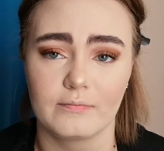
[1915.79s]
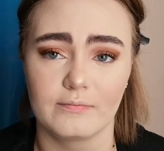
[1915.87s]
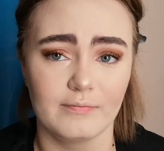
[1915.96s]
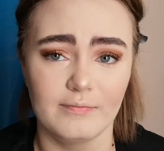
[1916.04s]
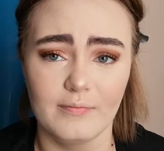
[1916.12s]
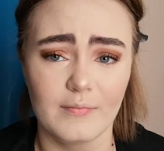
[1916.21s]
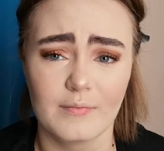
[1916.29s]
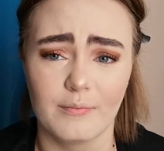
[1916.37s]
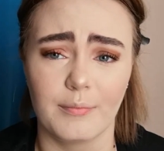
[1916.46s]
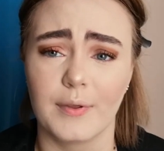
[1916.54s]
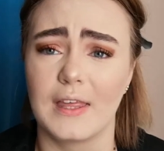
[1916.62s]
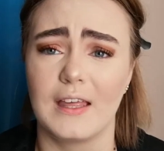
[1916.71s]
be a
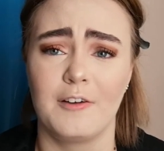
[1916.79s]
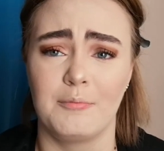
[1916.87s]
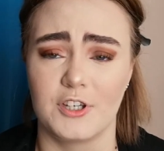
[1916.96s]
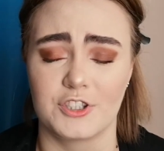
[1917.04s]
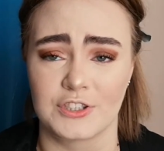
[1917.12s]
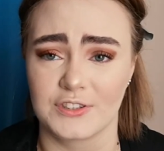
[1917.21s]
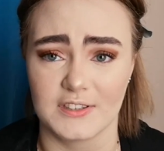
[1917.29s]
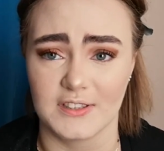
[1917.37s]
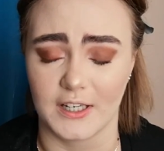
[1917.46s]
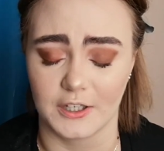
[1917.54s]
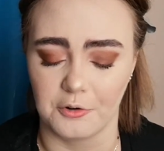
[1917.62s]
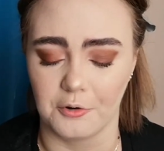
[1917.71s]
mission to take it off.
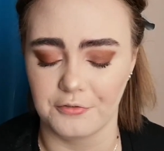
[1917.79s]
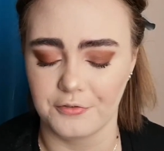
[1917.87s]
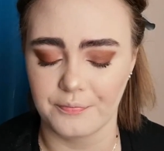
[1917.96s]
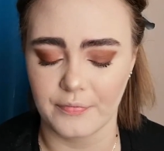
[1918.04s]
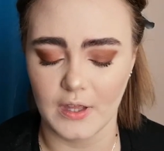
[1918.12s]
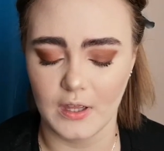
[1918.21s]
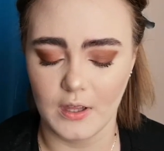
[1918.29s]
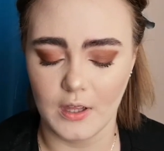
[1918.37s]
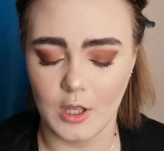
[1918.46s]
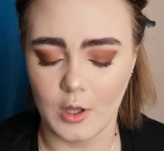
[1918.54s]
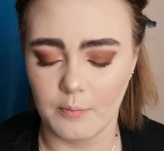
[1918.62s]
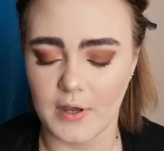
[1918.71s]
But
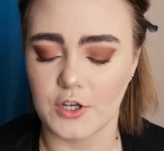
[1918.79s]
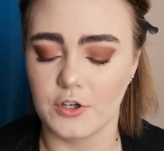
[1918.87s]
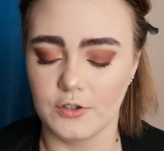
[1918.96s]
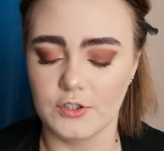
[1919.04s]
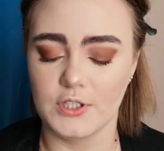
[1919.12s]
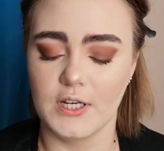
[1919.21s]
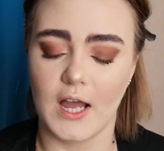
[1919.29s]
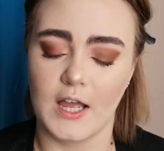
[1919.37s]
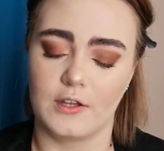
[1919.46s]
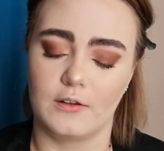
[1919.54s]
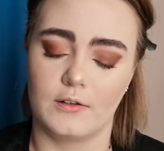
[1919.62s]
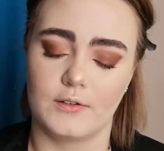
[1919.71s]
usually I
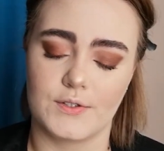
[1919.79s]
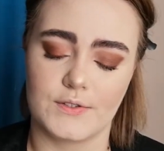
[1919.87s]
use this